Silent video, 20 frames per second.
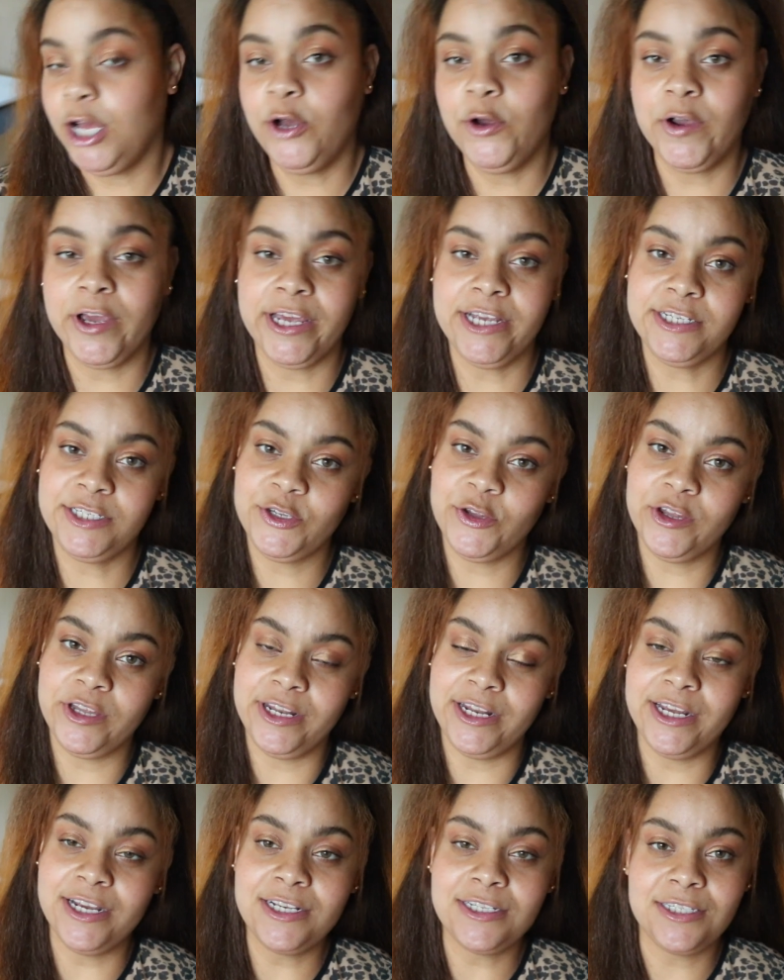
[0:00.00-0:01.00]
Okay, so
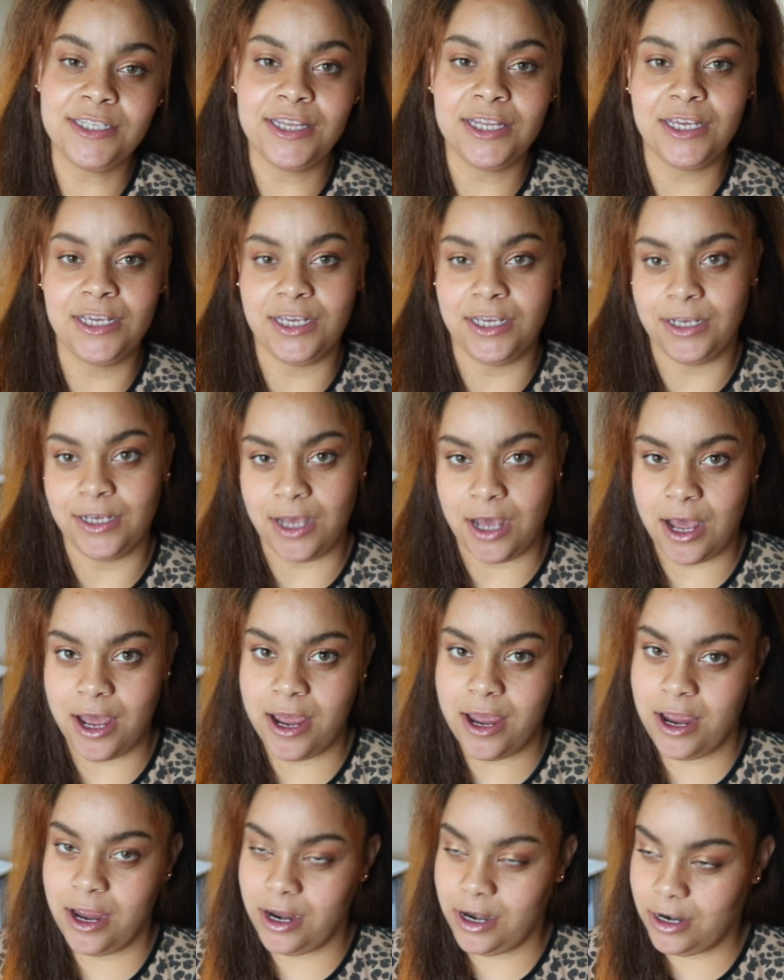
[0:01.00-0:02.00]
the next thing
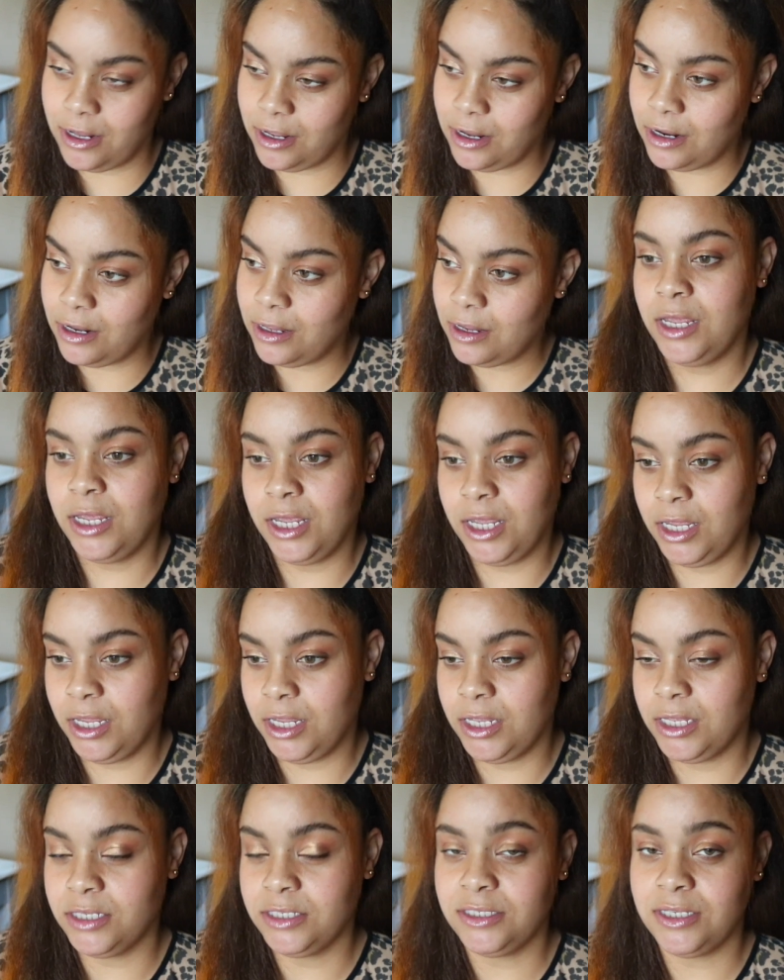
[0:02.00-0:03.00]
I hated
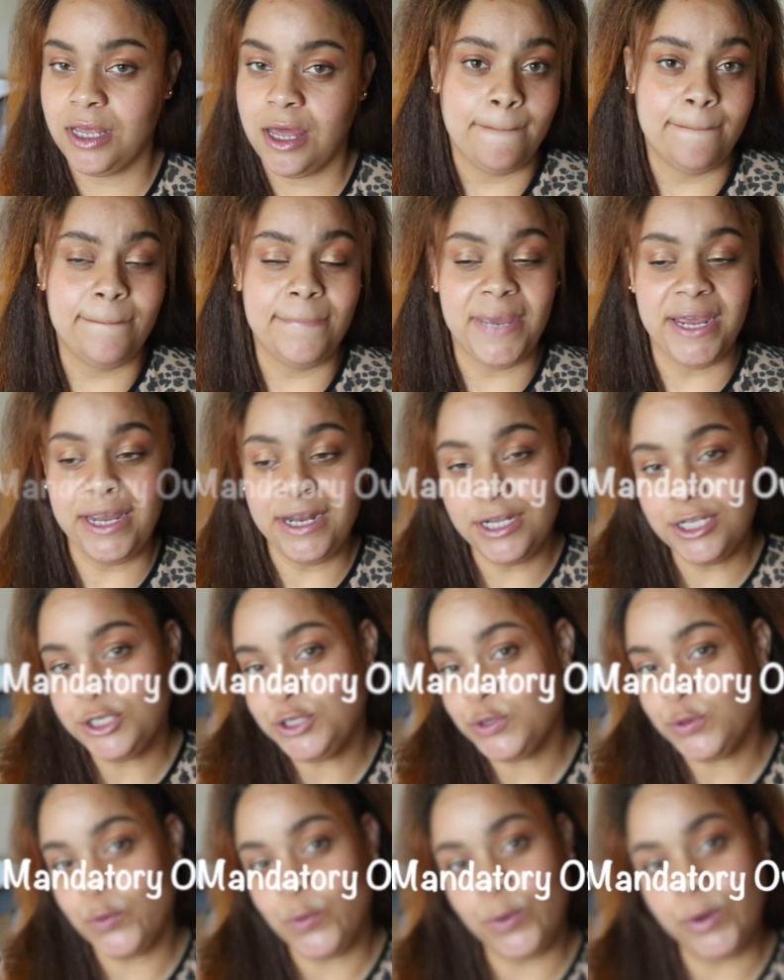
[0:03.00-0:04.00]
is
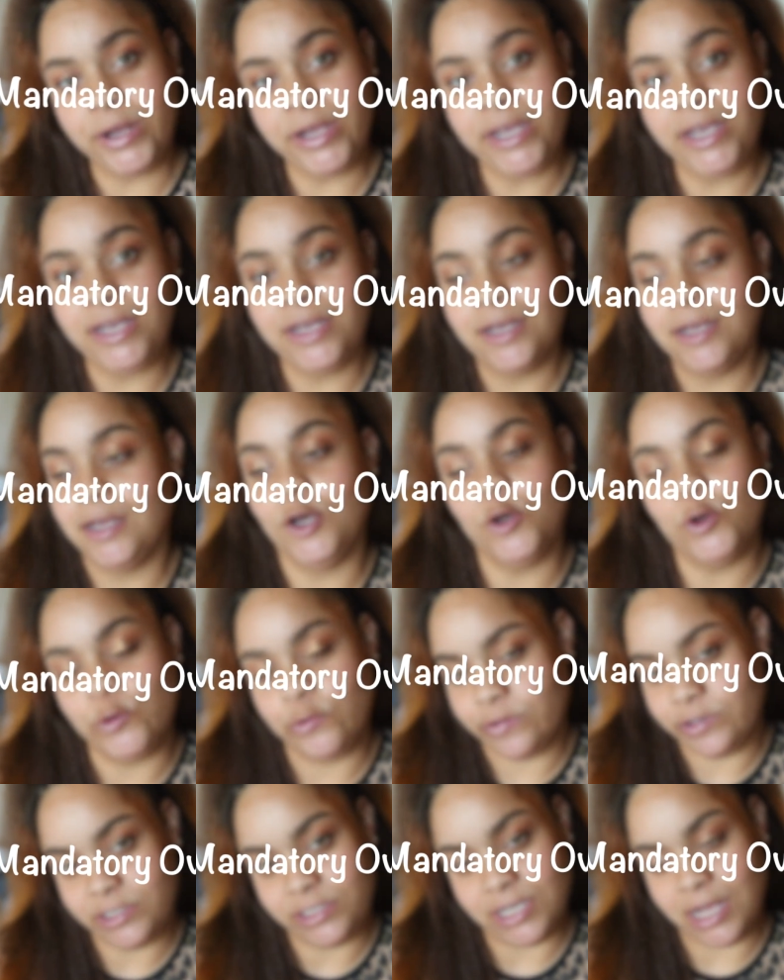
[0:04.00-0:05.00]
mandatory
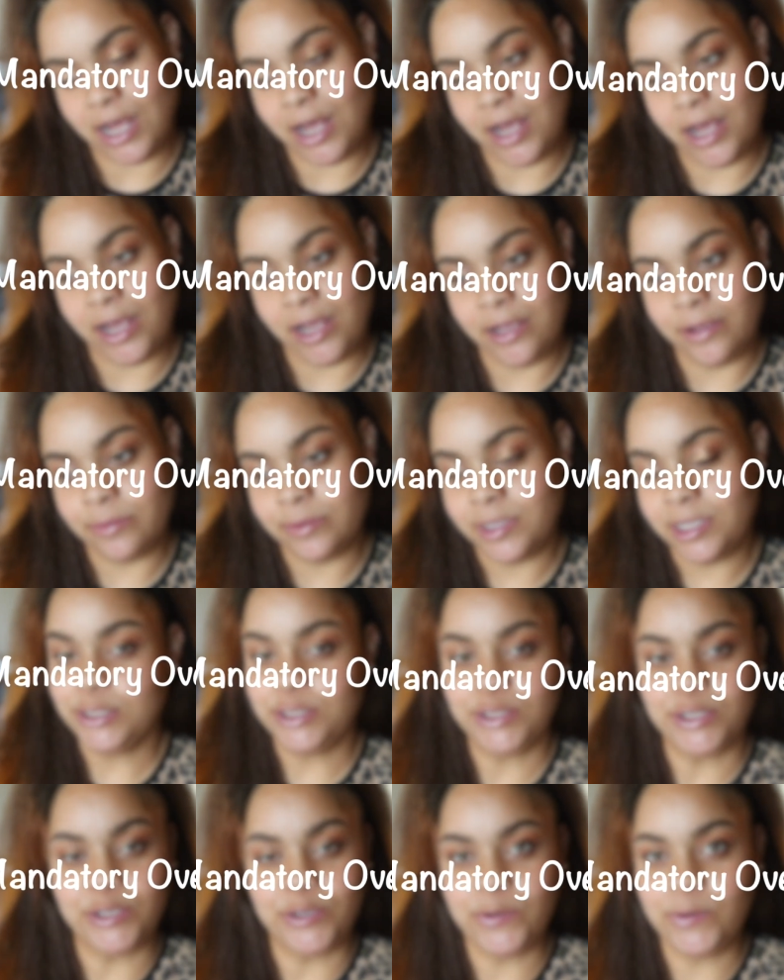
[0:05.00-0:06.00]
overtime.
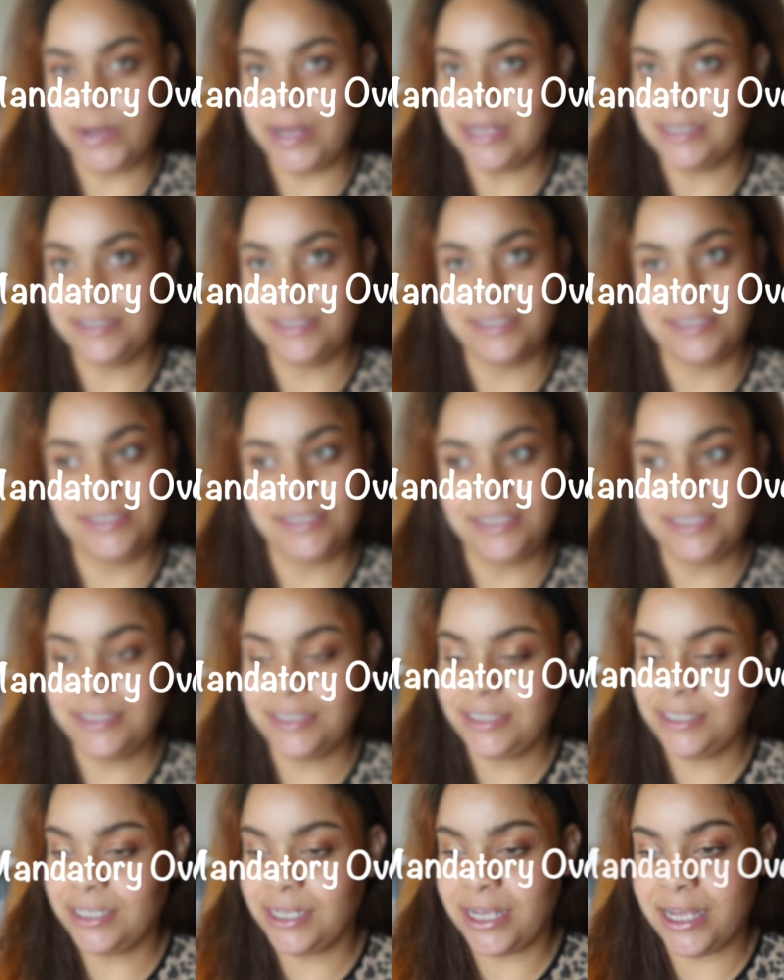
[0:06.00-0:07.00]
So as a
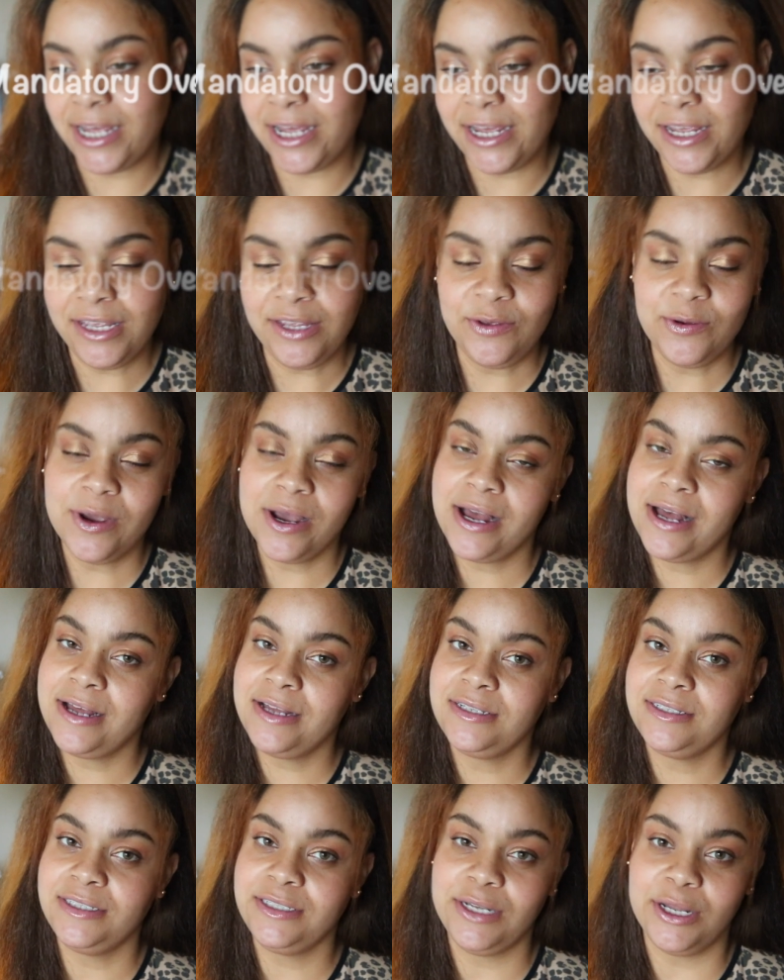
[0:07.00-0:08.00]
CCA, you
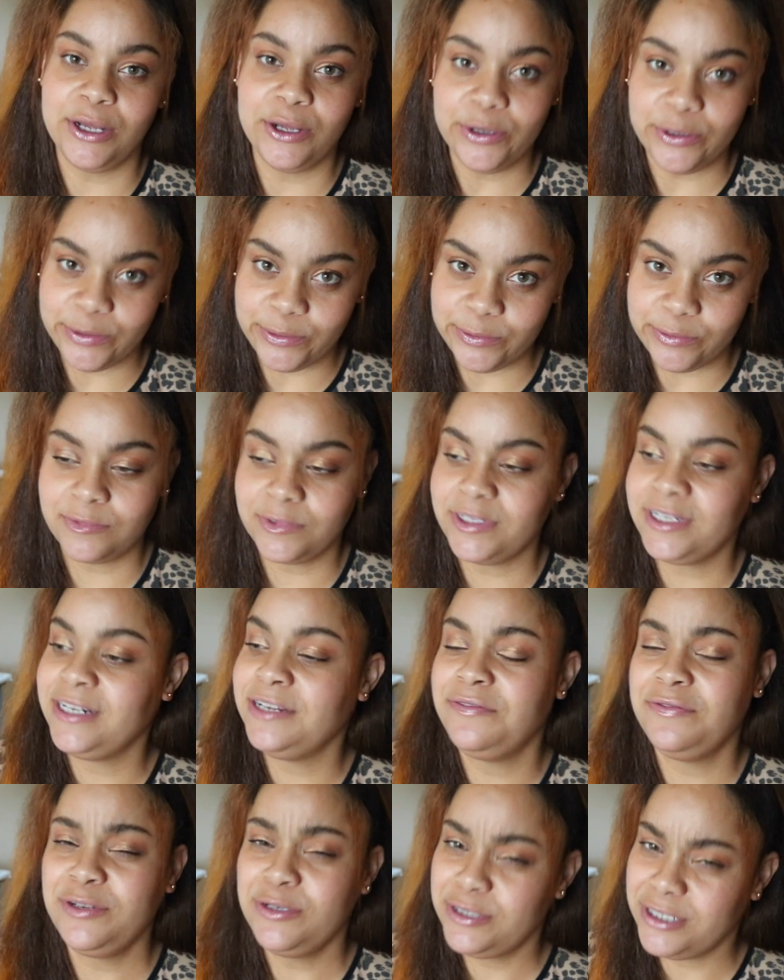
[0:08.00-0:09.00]
guys know, and
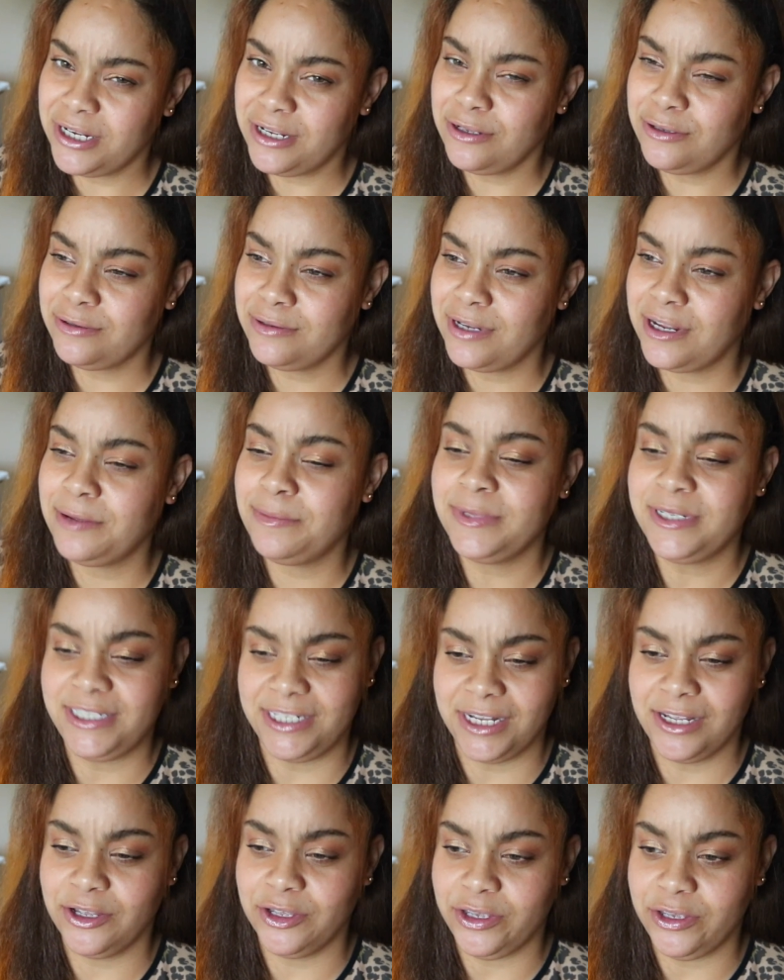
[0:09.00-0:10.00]
if you don't, I'ma
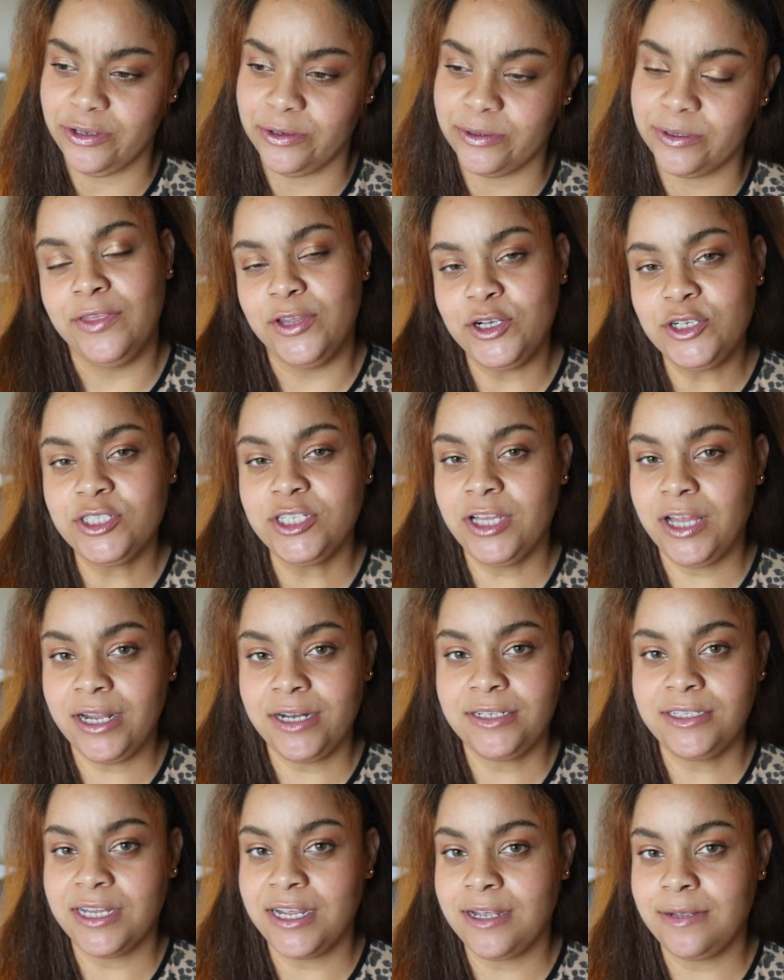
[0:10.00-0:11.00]
tell you. There's a
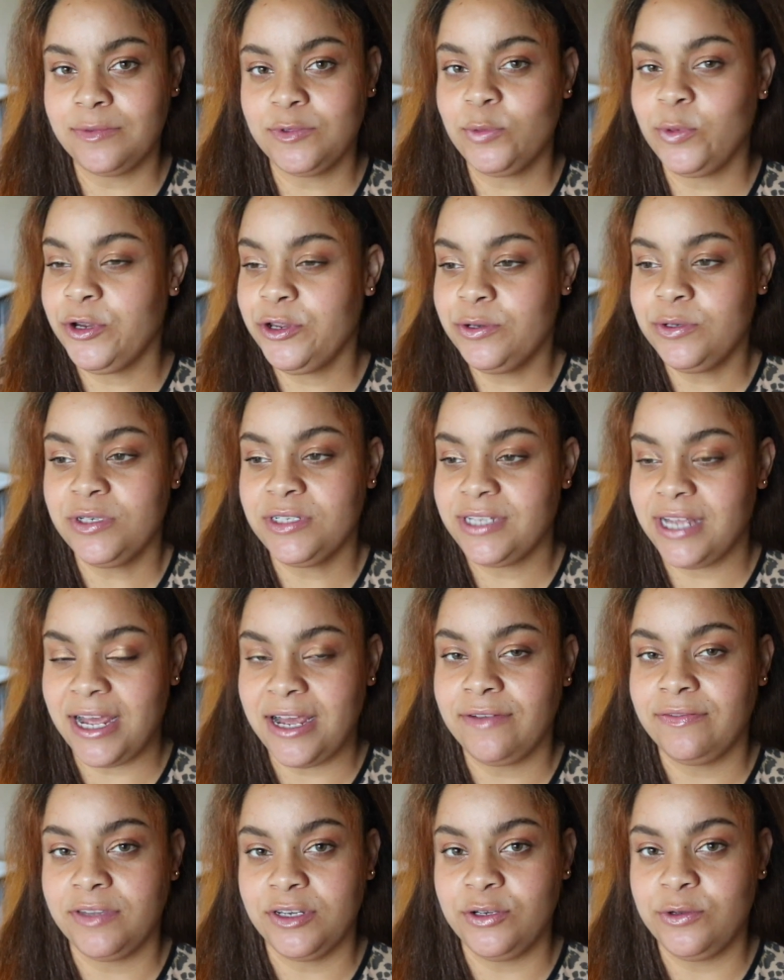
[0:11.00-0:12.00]
lot of times where you just
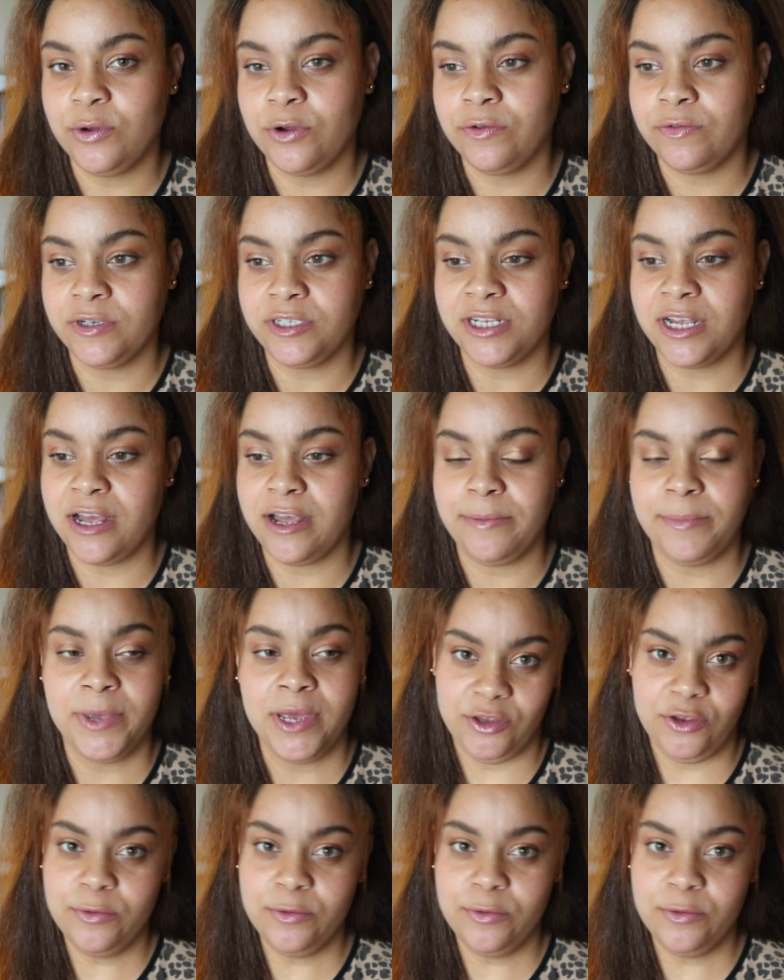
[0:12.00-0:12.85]
have to do overtime.